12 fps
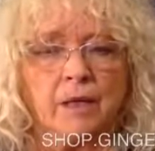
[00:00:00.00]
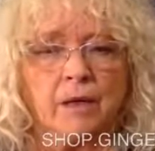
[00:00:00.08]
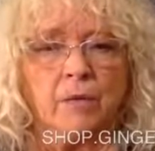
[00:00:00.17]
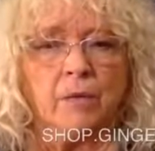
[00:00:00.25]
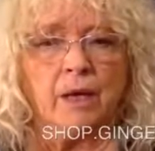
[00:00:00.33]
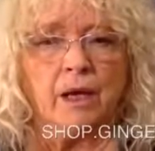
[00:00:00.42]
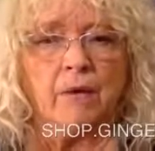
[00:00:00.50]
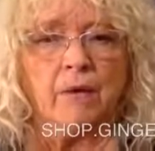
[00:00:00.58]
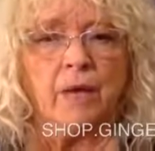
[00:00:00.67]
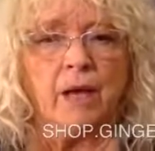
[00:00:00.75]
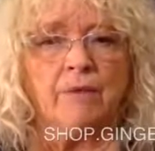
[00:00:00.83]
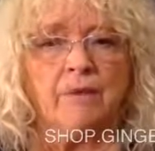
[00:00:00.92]
We,
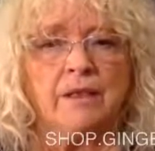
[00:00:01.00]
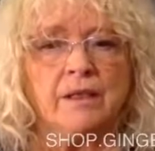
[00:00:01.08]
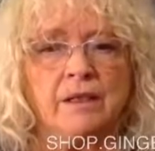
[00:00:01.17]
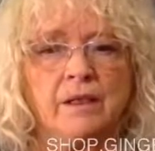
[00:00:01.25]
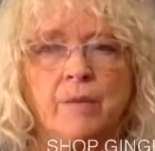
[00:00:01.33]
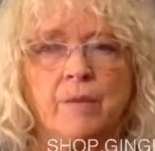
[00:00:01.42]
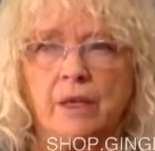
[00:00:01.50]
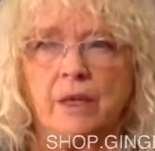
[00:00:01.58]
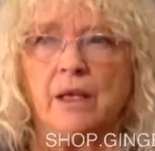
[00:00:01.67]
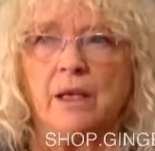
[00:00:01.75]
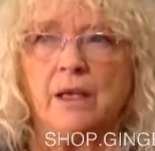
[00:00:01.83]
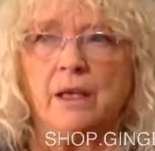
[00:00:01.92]
we have to stop
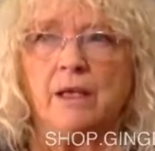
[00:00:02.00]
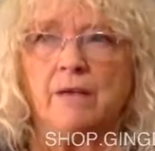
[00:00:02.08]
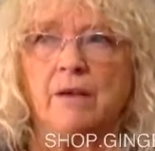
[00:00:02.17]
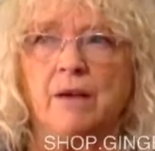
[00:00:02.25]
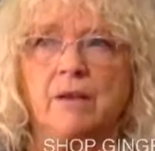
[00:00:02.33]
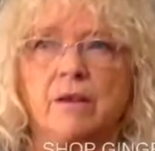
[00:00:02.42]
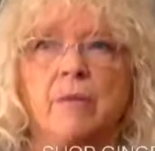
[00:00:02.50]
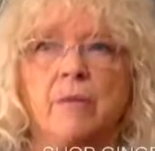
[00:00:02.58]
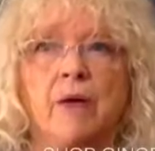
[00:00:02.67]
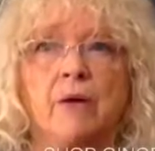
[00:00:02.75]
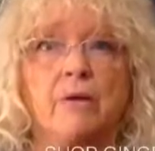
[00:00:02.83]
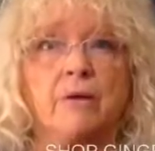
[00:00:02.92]
thinking they've got the
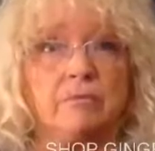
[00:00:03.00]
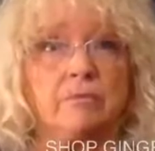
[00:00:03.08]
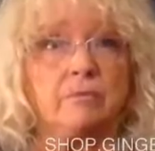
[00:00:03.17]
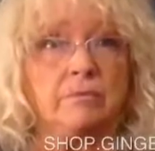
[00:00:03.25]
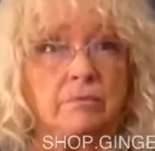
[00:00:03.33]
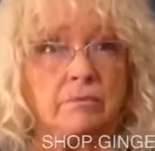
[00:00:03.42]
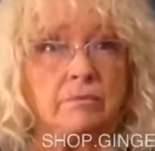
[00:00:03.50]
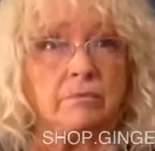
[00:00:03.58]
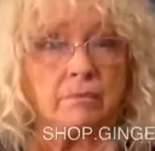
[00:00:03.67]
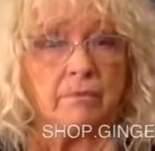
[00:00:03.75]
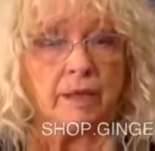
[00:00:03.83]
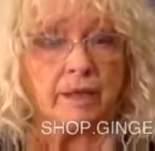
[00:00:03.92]
power,
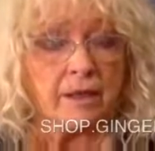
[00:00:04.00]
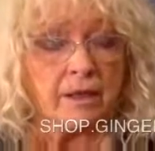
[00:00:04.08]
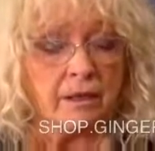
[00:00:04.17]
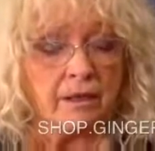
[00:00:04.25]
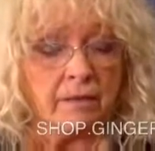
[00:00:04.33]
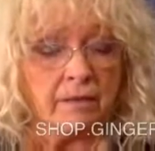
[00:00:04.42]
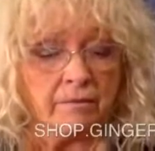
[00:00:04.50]
basically.